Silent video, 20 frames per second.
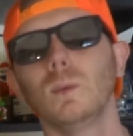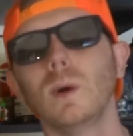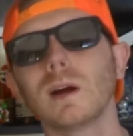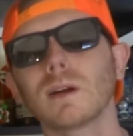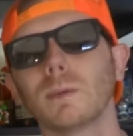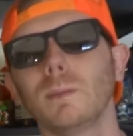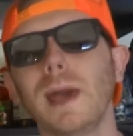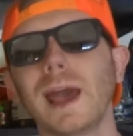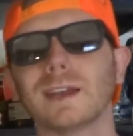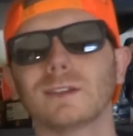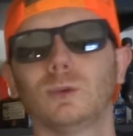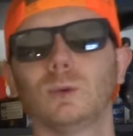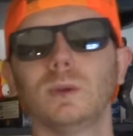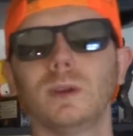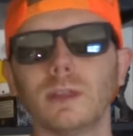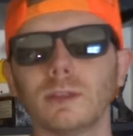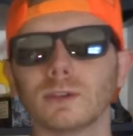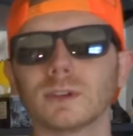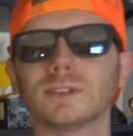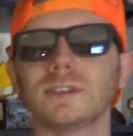welcome back to
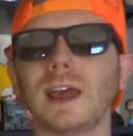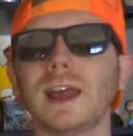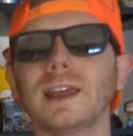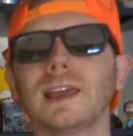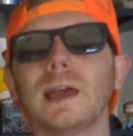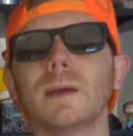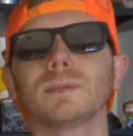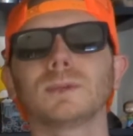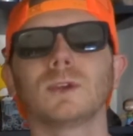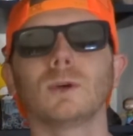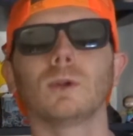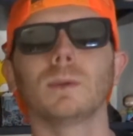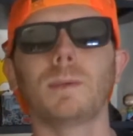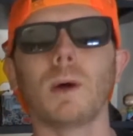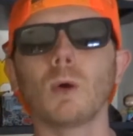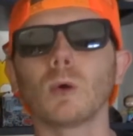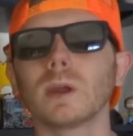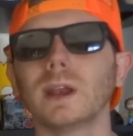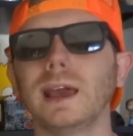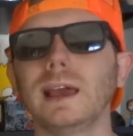another exciting episode of
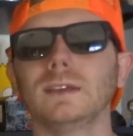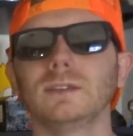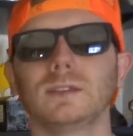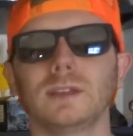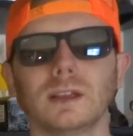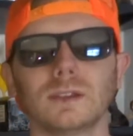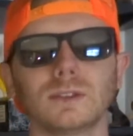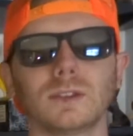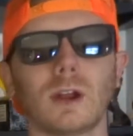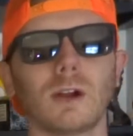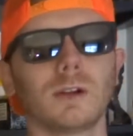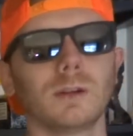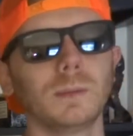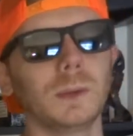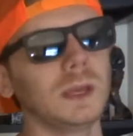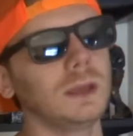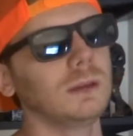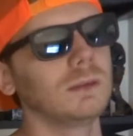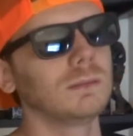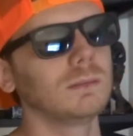PokéNastic, starring
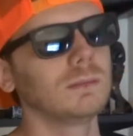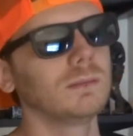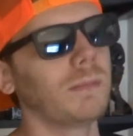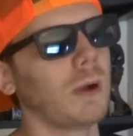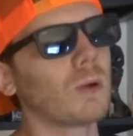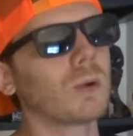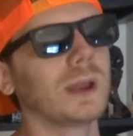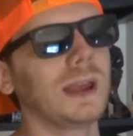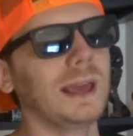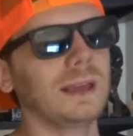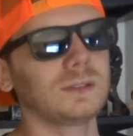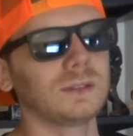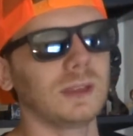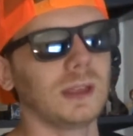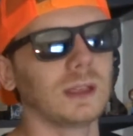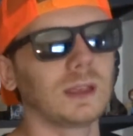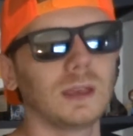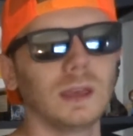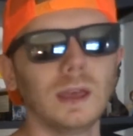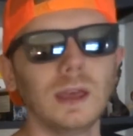me,
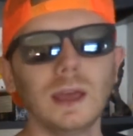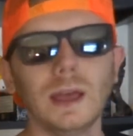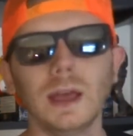PokéNastic.